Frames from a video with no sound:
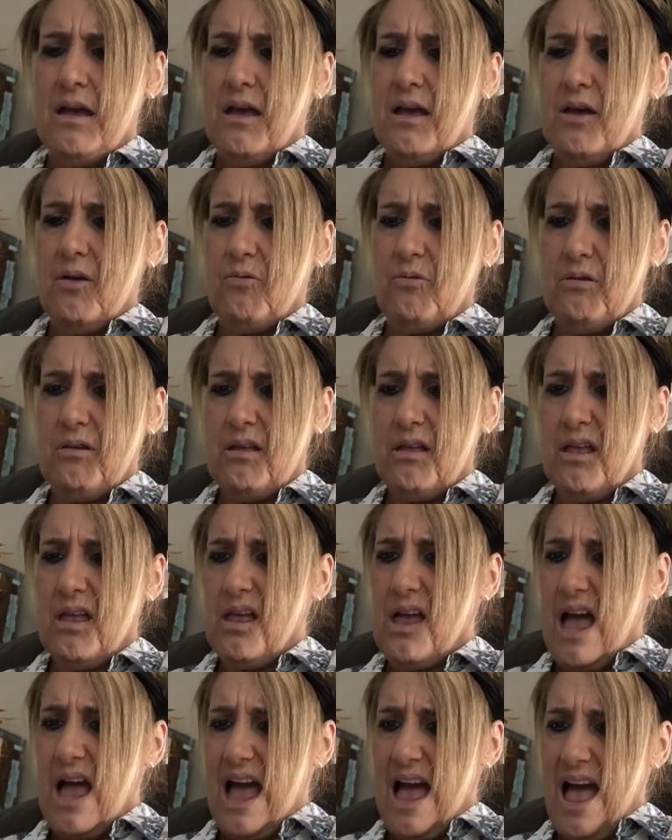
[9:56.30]

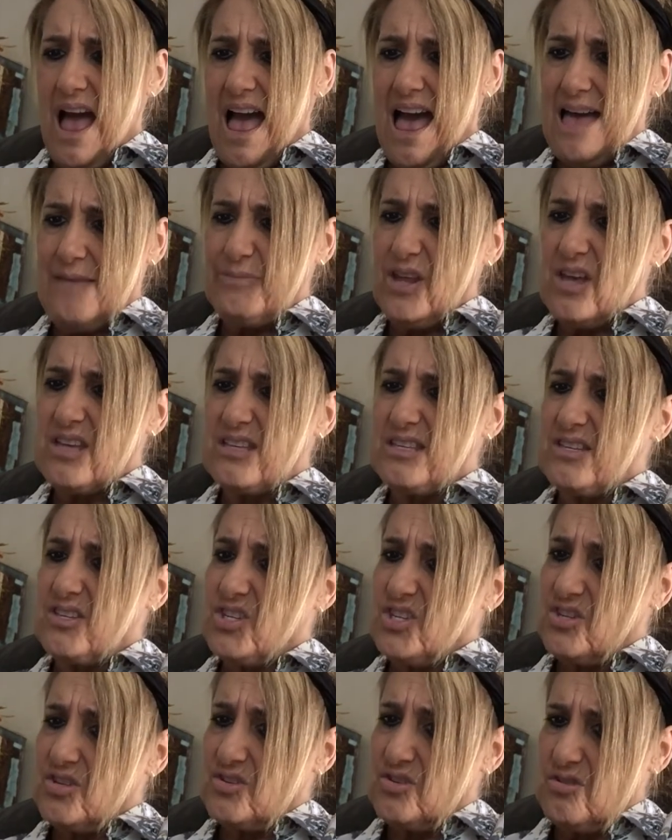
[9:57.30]
Well, I'm not
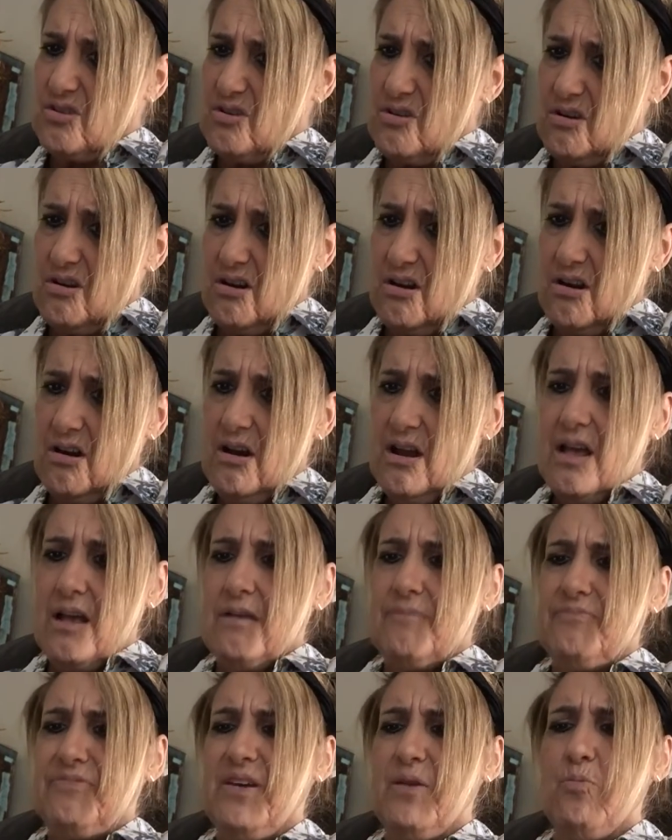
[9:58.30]
sure.
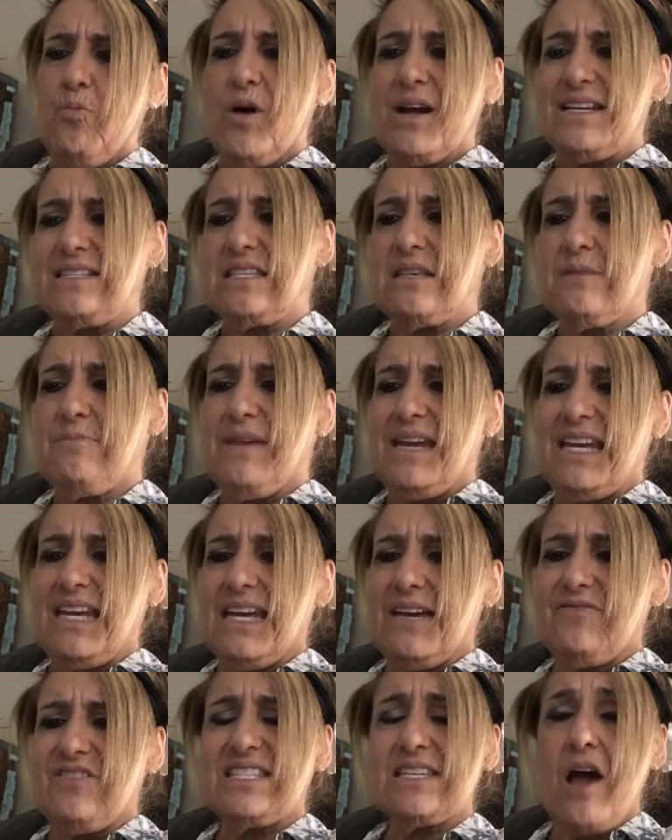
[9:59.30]
Then what is the
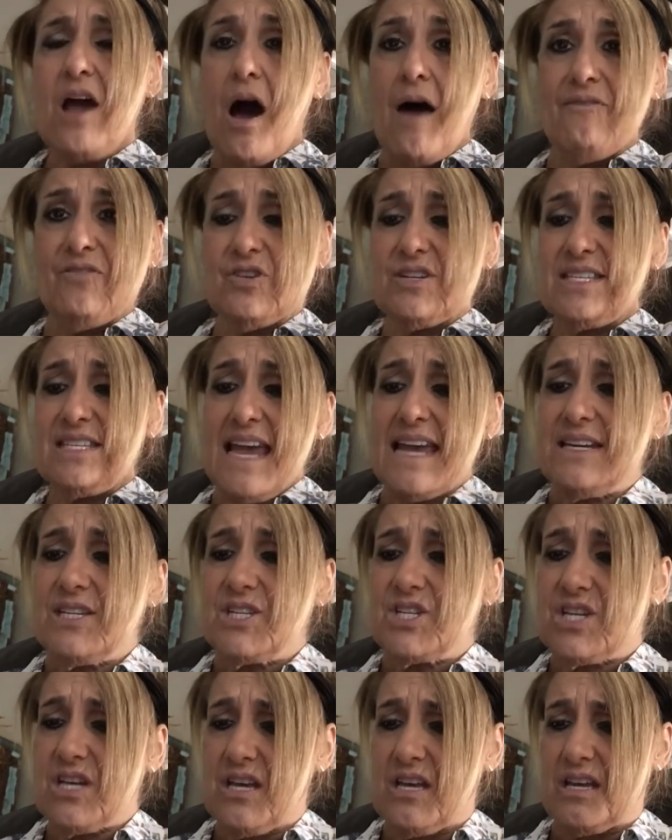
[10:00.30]
meaning of this
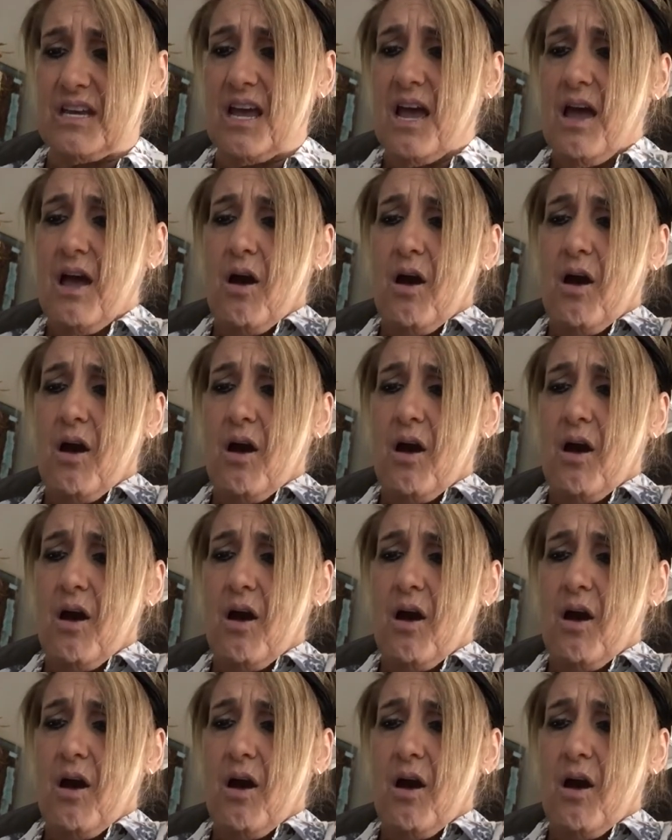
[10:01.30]
conversation?